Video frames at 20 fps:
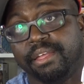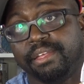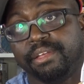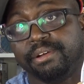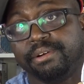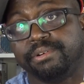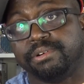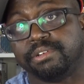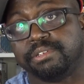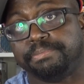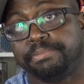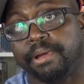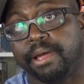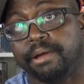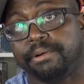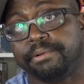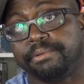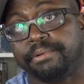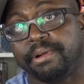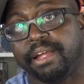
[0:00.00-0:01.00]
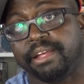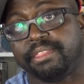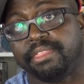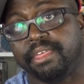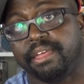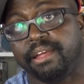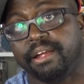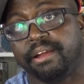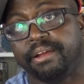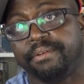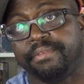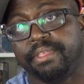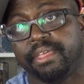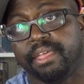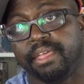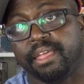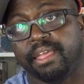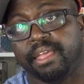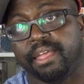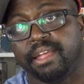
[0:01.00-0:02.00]
Yeah, of course, power right there,
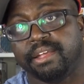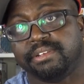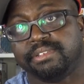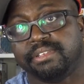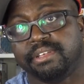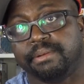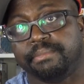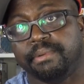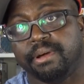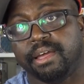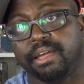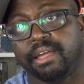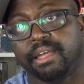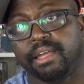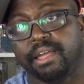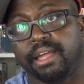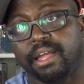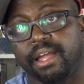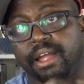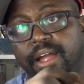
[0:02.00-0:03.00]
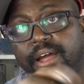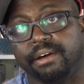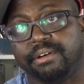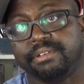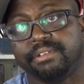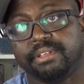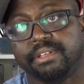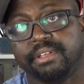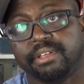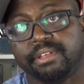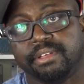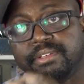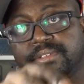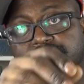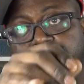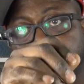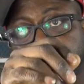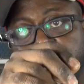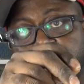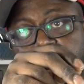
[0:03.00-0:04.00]
HDMI out,
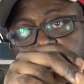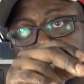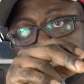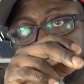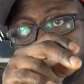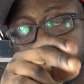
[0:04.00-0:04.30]
so you send the